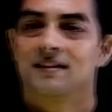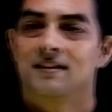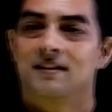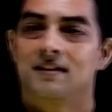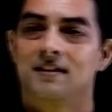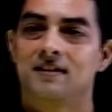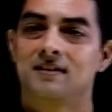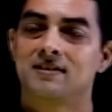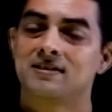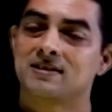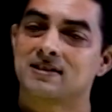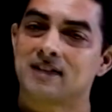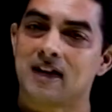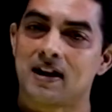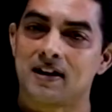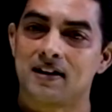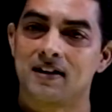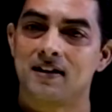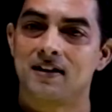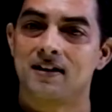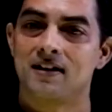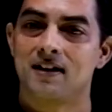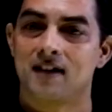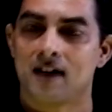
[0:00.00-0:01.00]
In
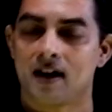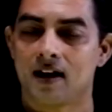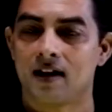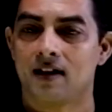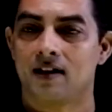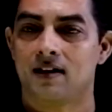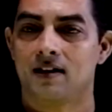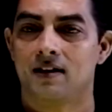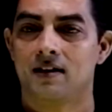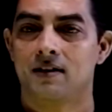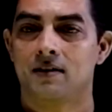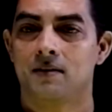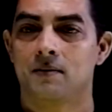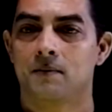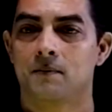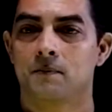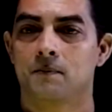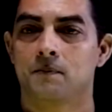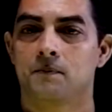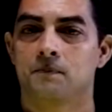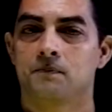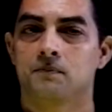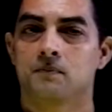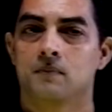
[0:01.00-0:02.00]
standard 9,
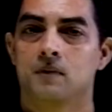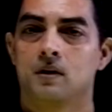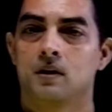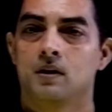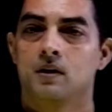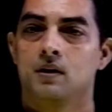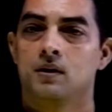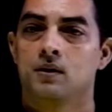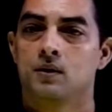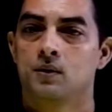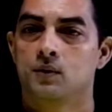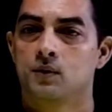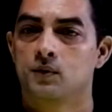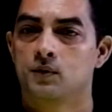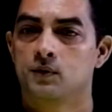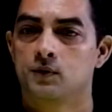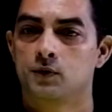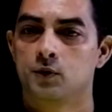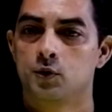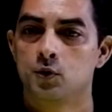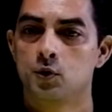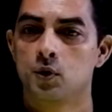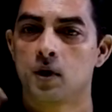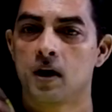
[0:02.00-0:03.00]

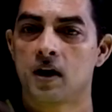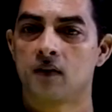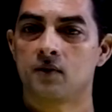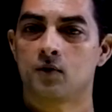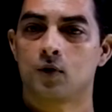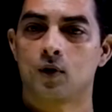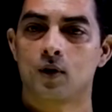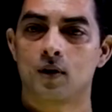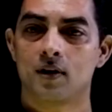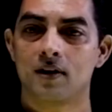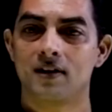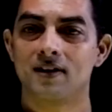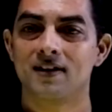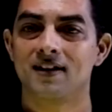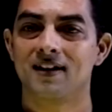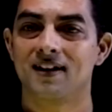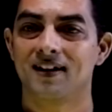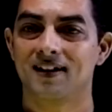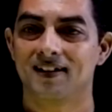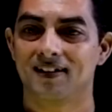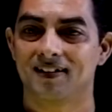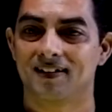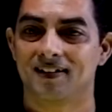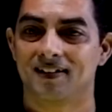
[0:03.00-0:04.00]
you have already
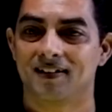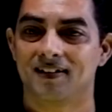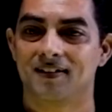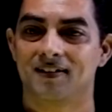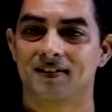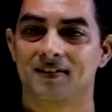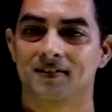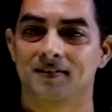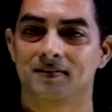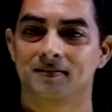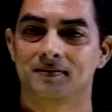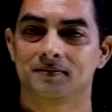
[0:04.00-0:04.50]
learned